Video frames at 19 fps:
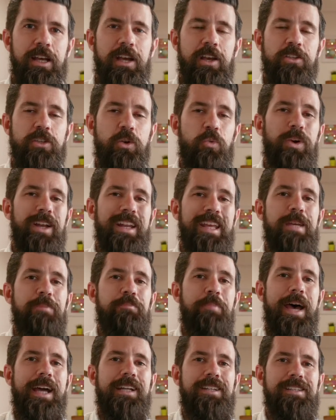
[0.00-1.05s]
So what
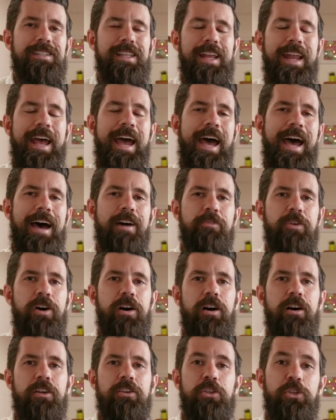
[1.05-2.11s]
impact does that have
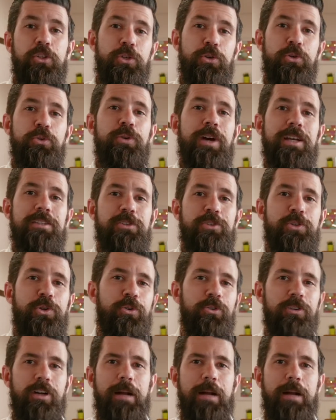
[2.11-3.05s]
on you as a tour